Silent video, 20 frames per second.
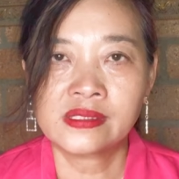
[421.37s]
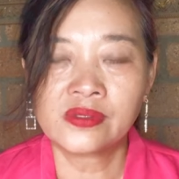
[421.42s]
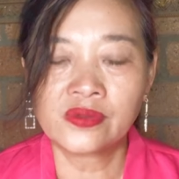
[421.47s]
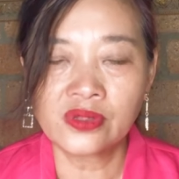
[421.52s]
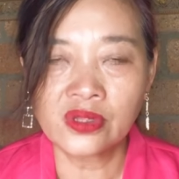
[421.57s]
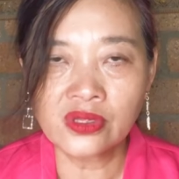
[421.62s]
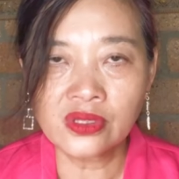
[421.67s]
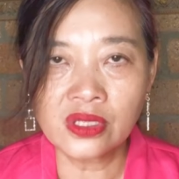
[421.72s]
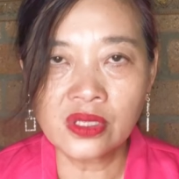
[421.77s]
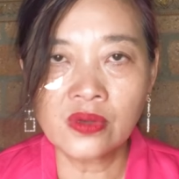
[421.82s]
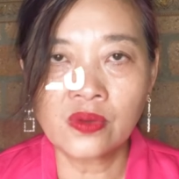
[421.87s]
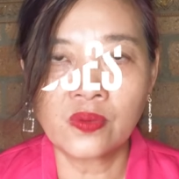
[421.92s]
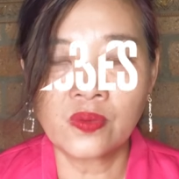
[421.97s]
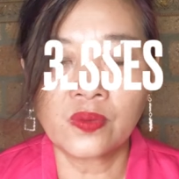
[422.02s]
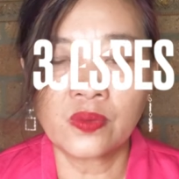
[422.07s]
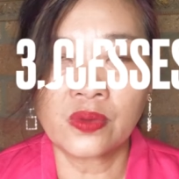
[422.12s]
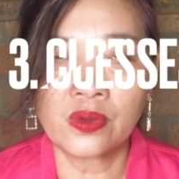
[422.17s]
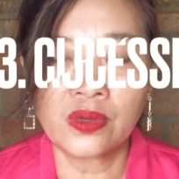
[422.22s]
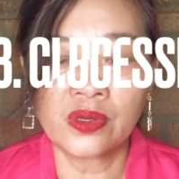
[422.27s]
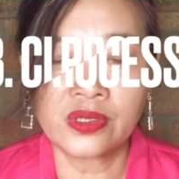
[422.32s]
the third
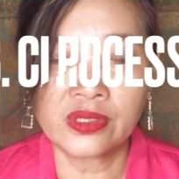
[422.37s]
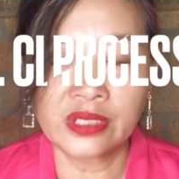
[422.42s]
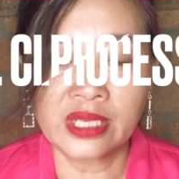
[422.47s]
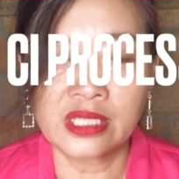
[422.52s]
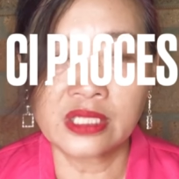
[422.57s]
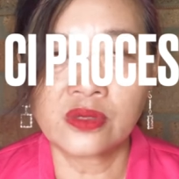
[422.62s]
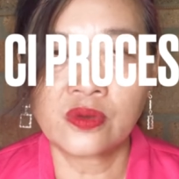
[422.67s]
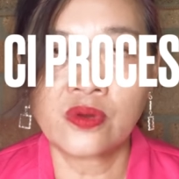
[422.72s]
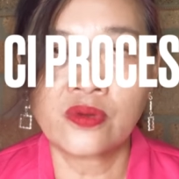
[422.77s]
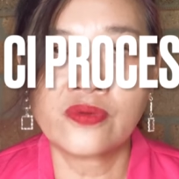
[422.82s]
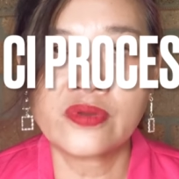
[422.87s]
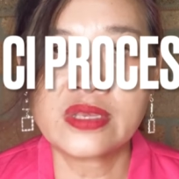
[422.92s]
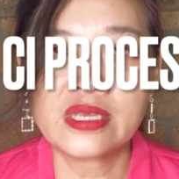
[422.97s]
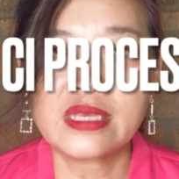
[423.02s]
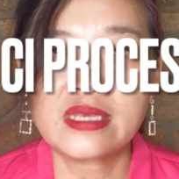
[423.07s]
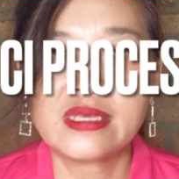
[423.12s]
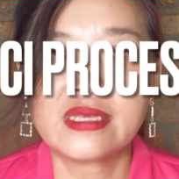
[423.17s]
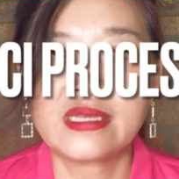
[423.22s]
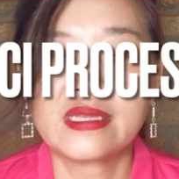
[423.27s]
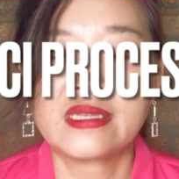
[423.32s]
uh, category
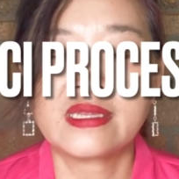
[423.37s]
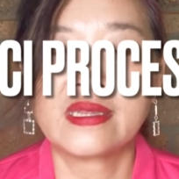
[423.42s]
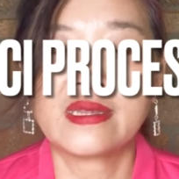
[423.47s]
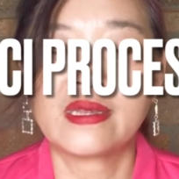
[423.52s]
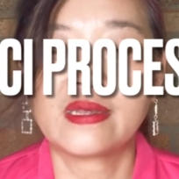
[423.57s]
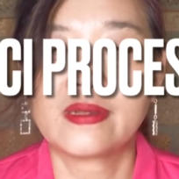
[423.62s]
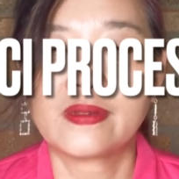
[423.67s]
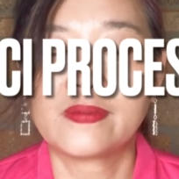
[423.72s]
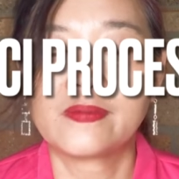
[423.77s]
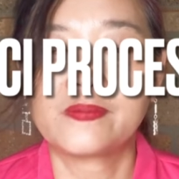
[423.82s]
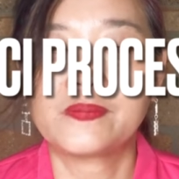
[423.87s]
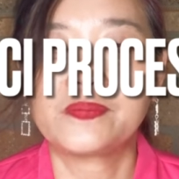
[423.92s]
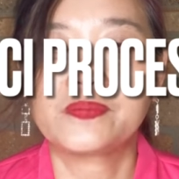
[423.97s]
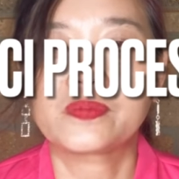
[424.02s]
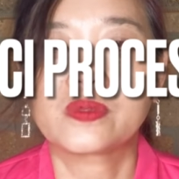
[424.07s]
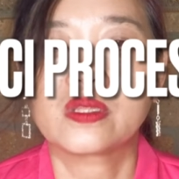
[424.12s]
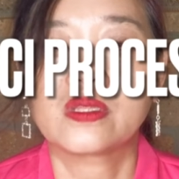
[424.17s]
he um,